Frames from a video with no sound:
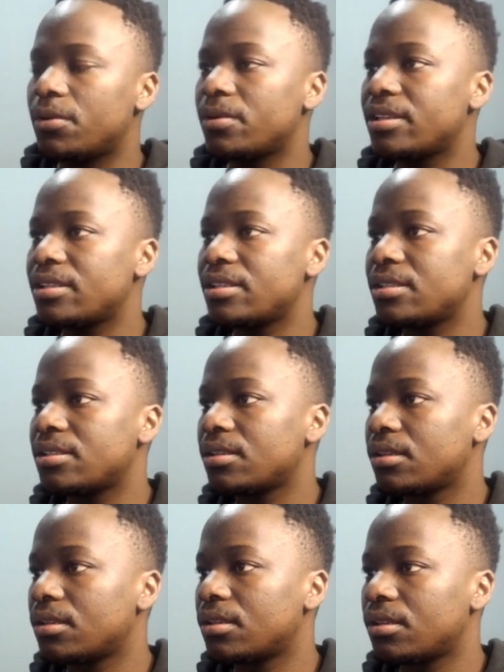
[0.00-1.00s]
cookies,
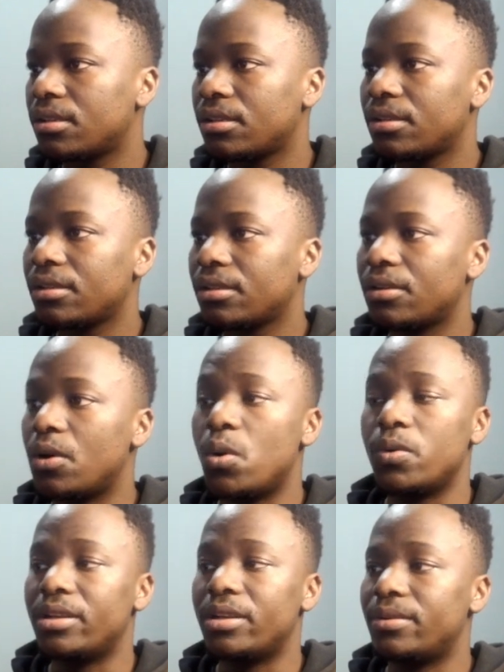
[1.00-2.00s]

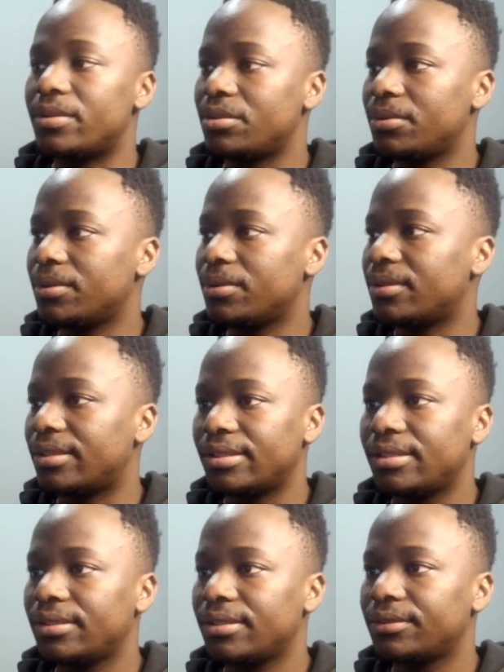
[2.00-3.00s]
oh, that was too loud.